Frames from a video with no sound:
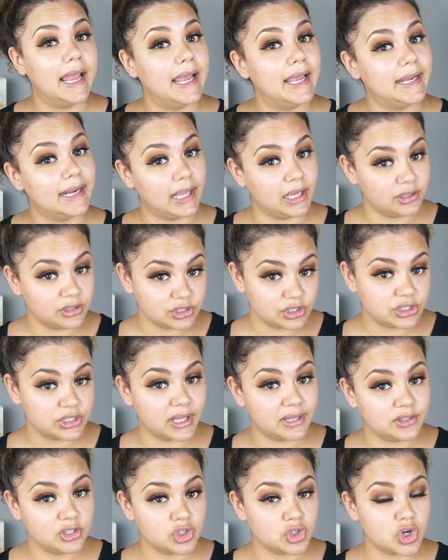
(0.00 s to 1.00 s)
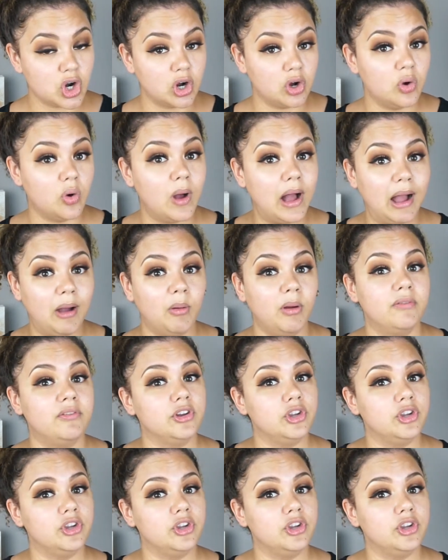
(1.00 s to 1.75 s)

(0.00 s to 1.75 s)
And I understand the struggle. However,